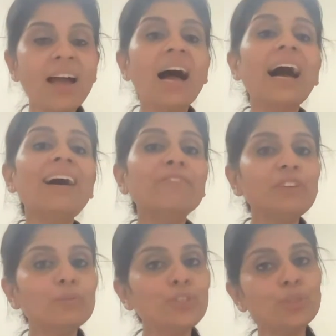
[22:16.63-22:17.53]
after
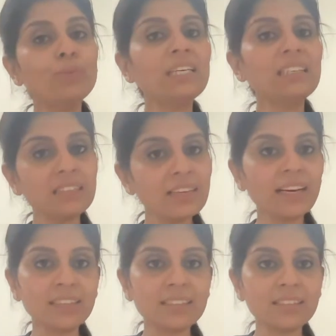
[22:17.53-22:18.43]
which you can
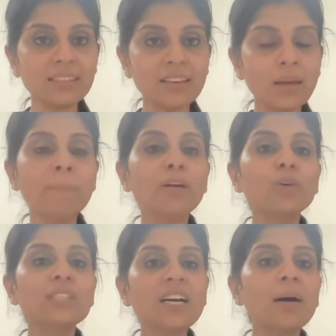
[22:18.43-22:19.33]
relax
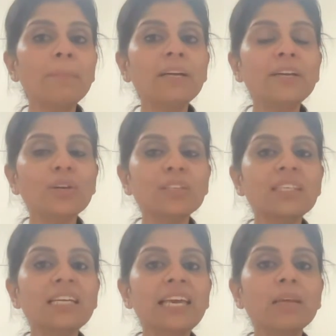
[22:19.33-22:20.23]
because carbon
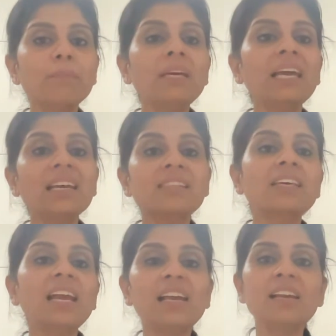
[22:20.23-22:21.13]
dioxide can be
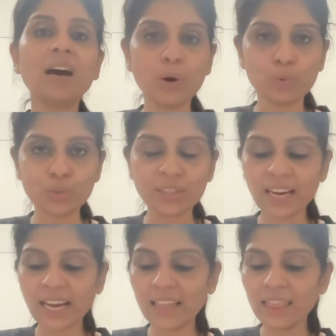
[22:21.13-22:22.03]
exhaled out
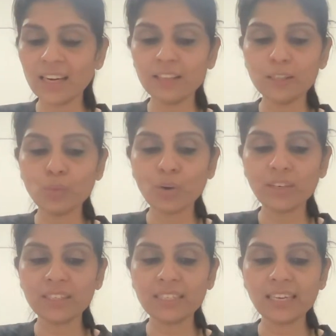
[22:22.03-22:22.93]
and that is what
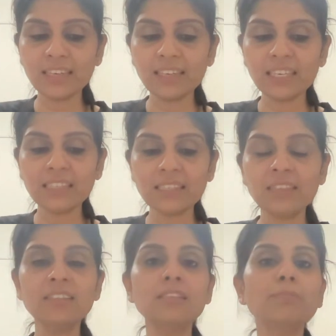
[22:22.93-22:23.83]
is done in
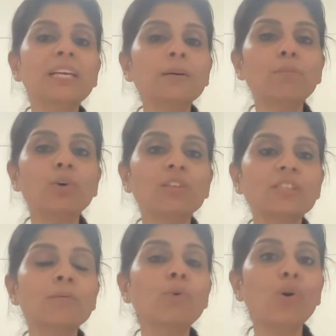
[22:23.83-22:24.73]
histidine's
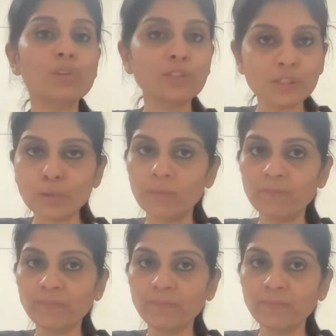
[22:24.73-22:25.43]
metabolism also.